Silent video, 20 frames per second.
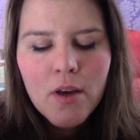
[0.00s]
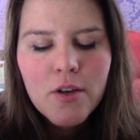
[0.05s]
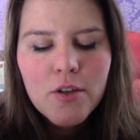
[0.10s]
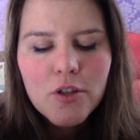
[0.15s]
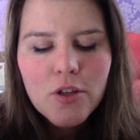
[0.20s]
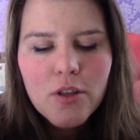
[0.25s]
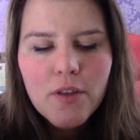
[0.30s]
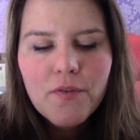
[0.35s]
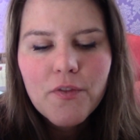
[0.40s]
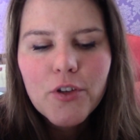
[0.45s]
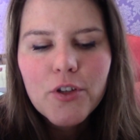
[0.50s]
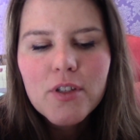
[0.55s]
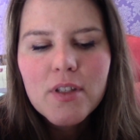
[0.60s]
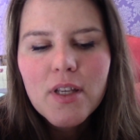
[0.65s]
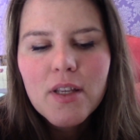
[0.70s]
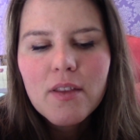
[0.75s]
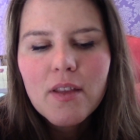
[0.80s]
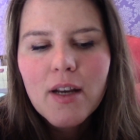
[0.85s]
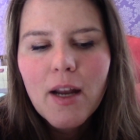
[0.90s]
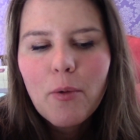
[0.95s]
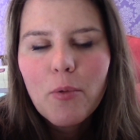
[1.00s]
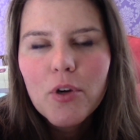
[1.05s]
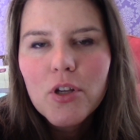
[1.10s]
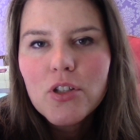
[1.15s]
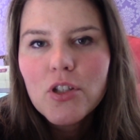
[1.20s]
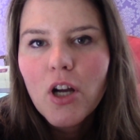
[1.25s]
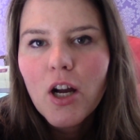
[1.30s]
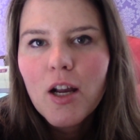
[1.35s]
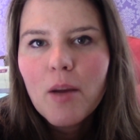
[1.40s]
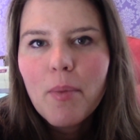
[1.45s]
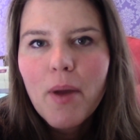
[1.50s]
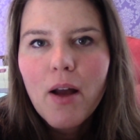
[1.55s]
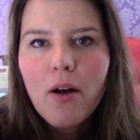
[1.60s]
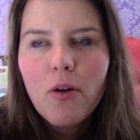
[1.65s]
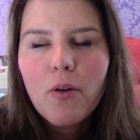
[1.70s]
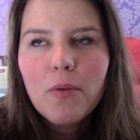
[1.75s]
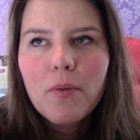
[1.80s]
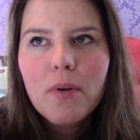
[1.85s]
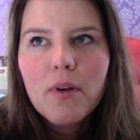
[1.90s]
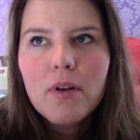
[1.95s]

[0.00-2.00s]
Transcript: So the first thing that I want to talk about